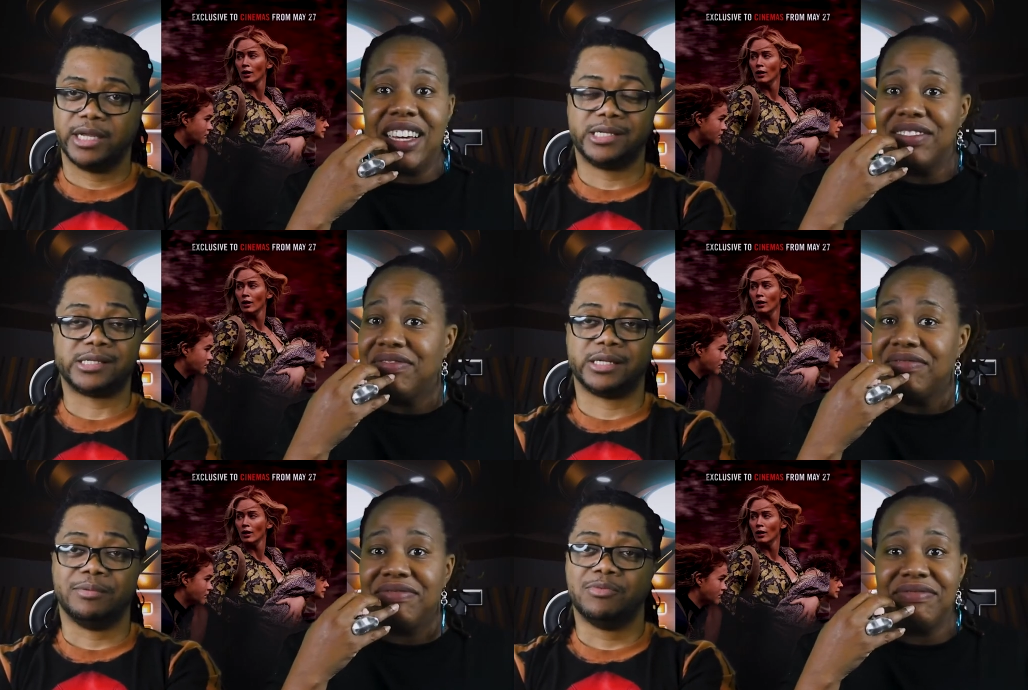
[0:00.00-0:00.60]
Speaker 1: yeah.
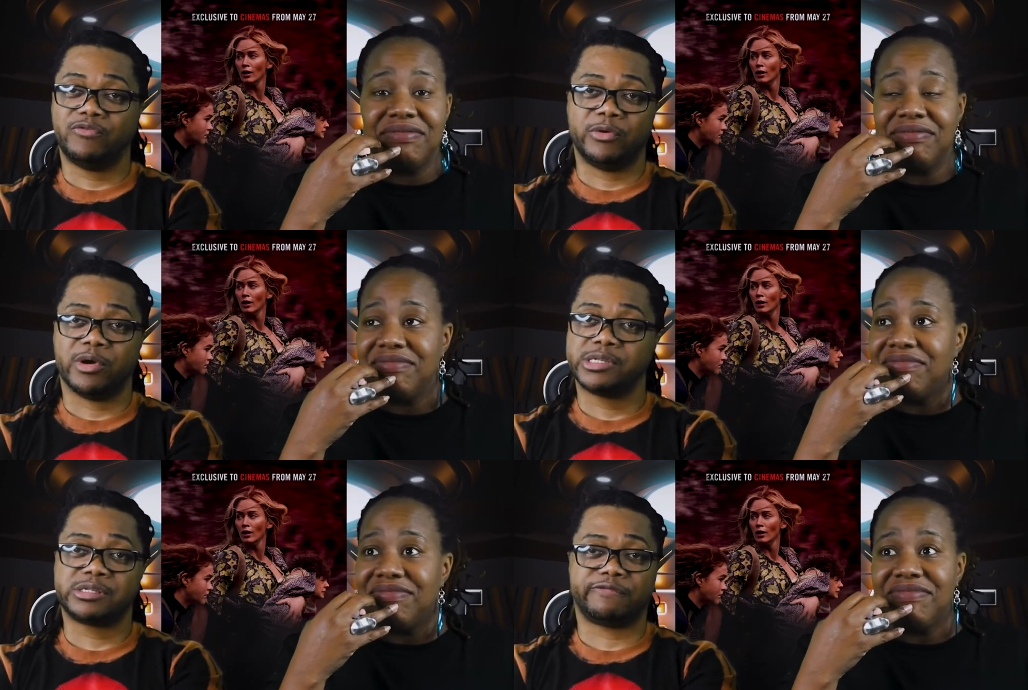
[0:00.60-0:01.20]
geeks. The
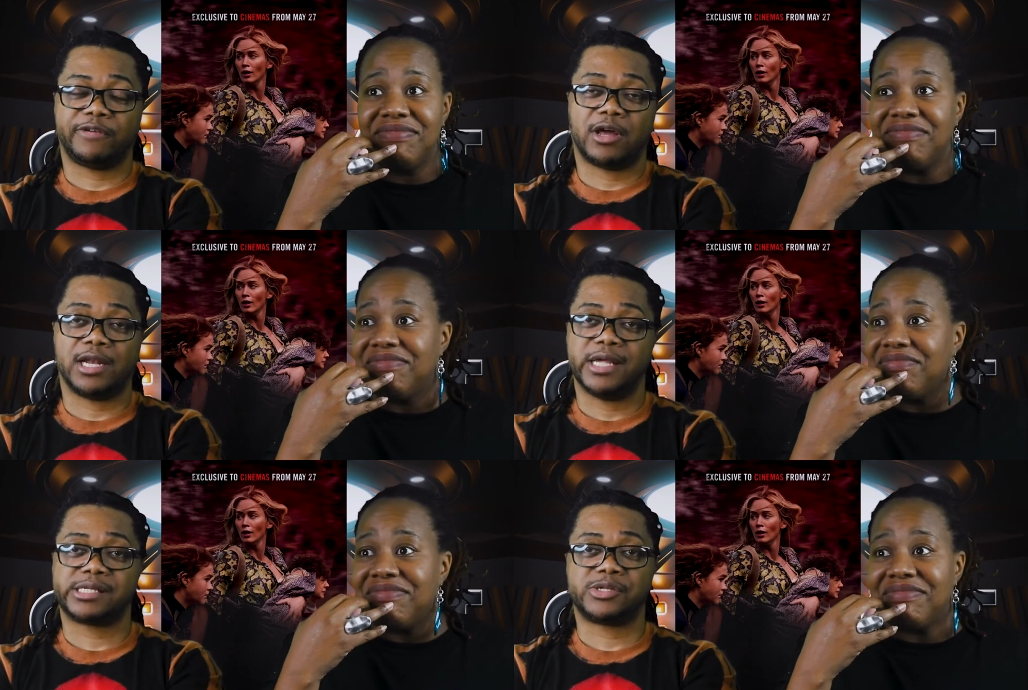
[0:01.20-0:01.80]
movie was
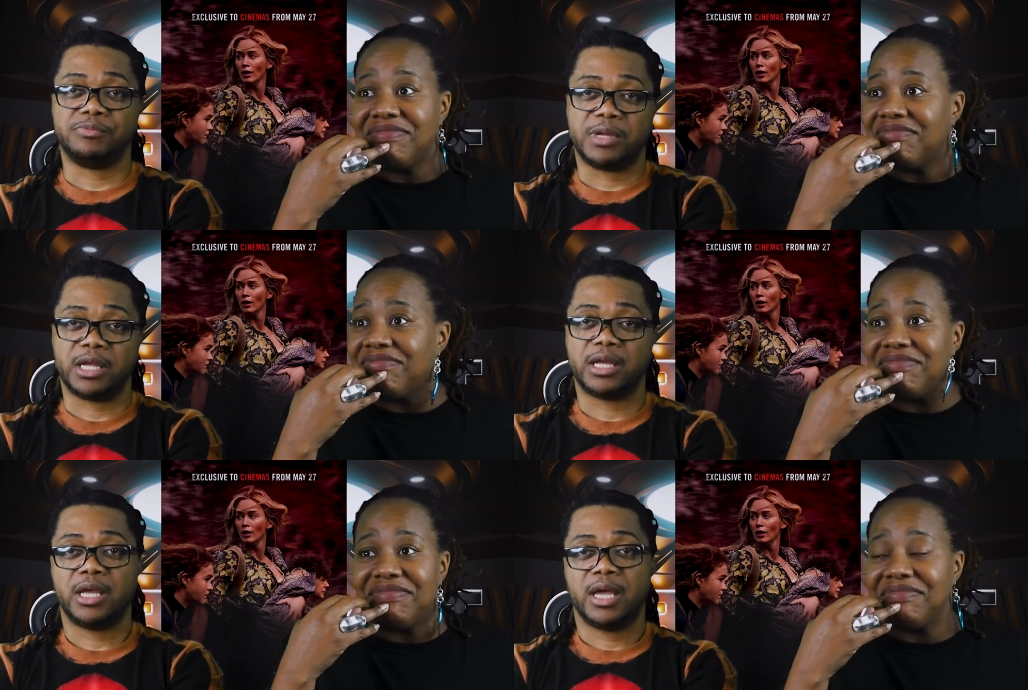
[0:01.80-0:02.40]
flawless to
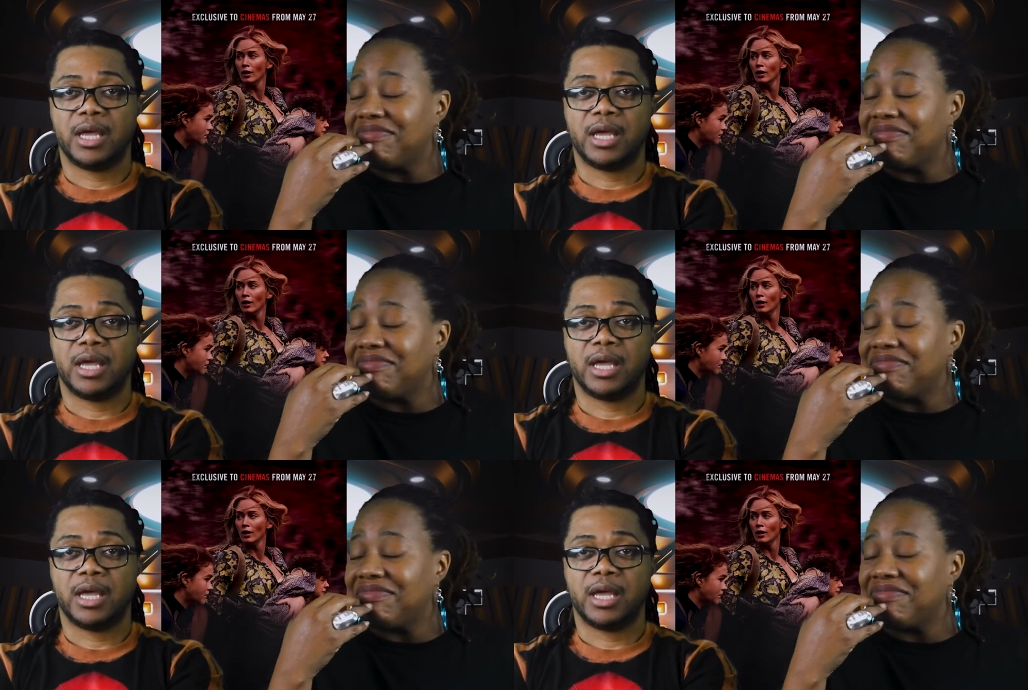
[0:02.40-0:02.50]
me.